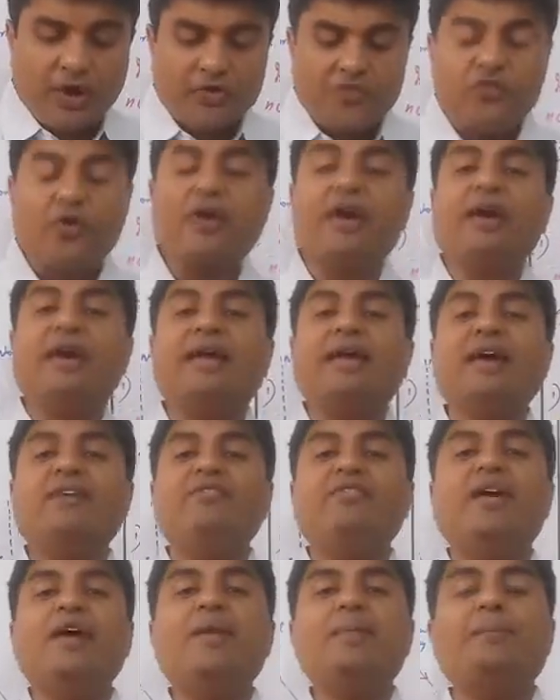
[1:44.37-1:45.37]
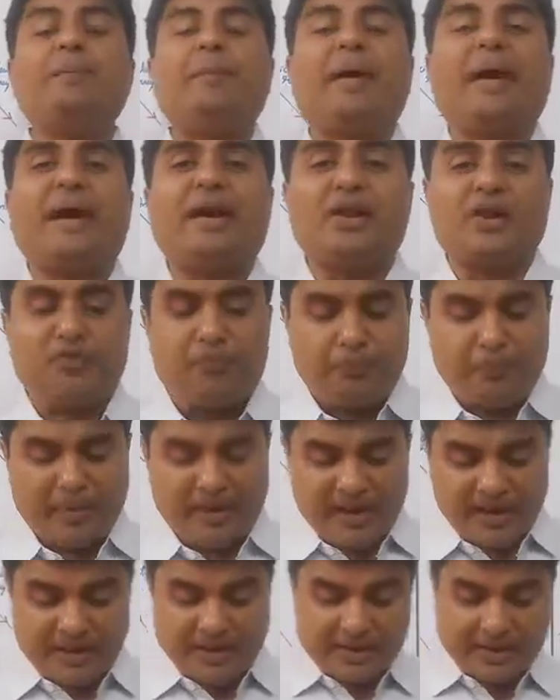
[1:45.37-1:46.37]
For a given pair of
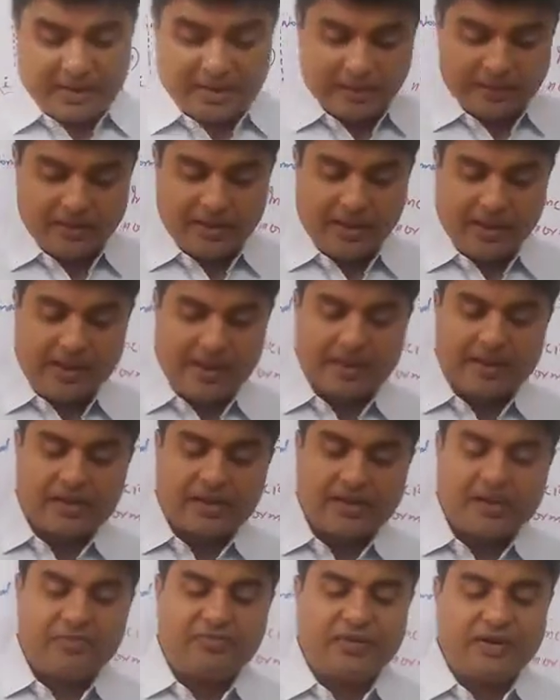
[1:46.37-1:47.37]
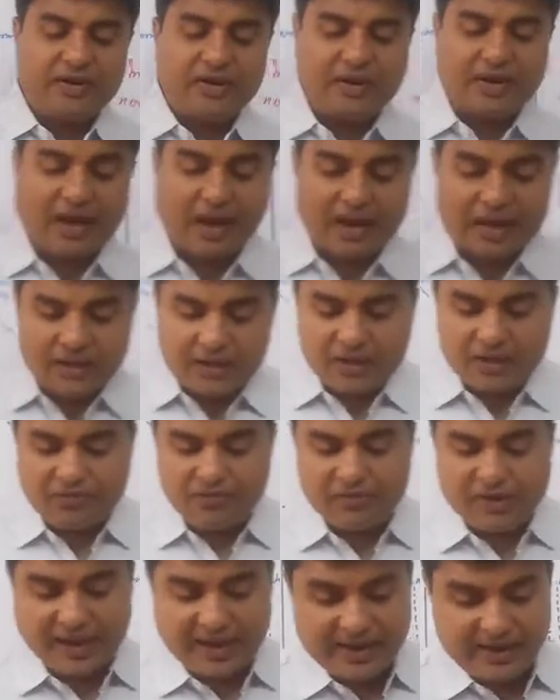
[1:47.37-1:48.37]
media and a given color
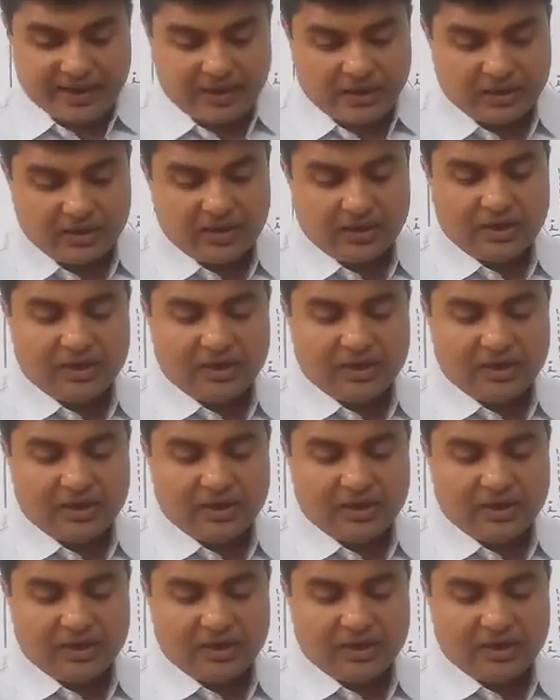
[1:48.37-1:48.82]
of light,